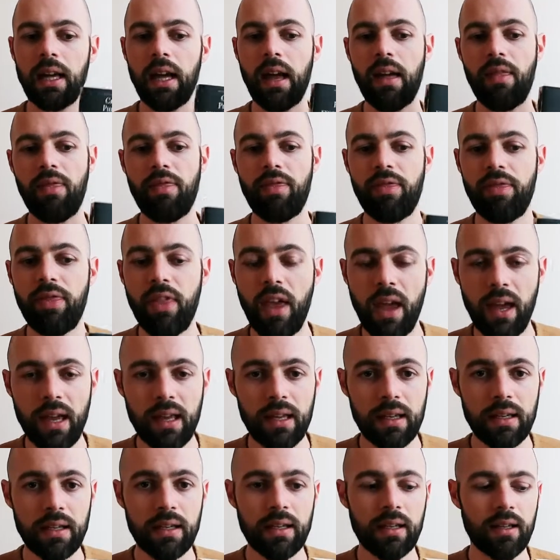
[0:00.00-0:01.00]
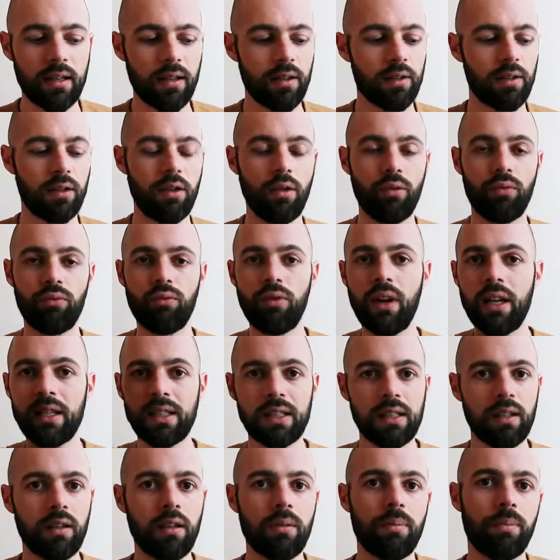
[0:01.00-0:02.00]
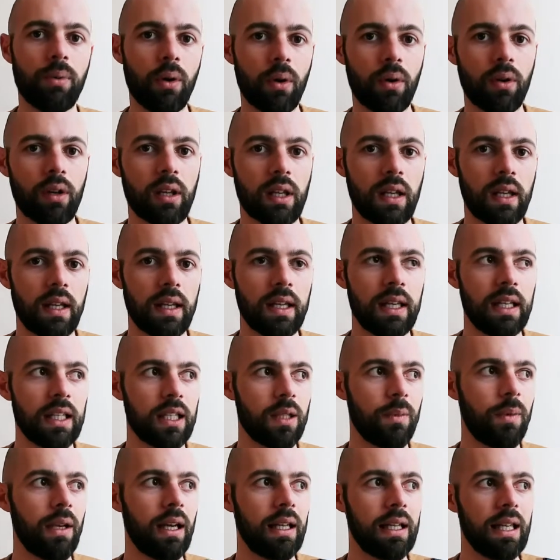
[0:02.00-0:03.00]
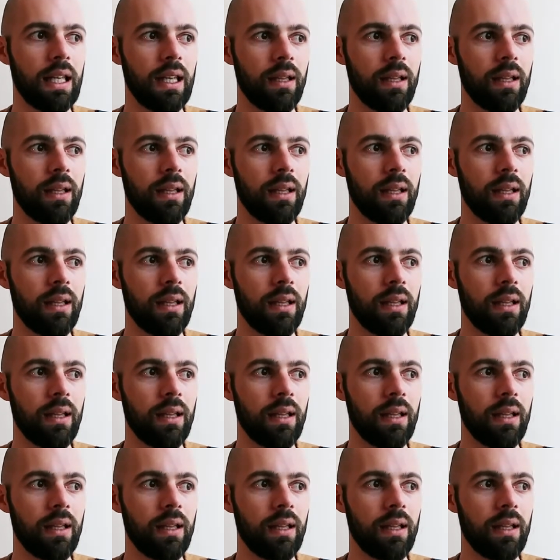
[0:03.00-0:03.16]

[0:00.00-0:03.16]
And then the rest of the book is about